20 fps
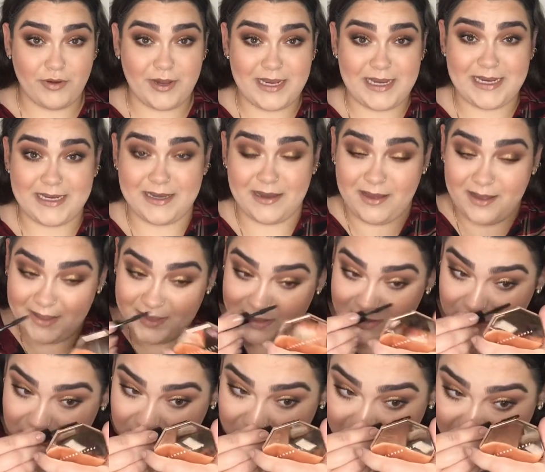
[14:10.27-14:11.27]
really
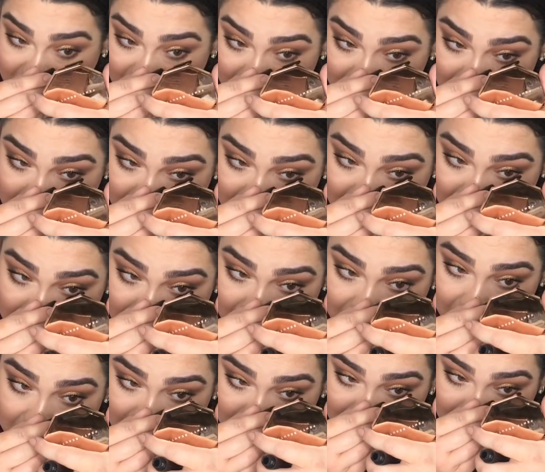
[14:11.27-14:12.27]
nice.
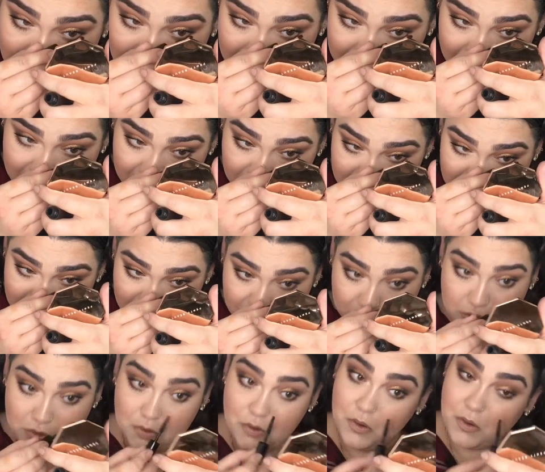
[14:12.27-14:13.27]
I'm actually
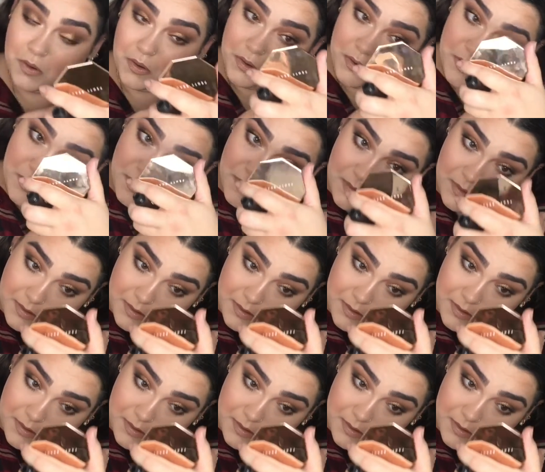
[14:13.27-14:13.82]
shook.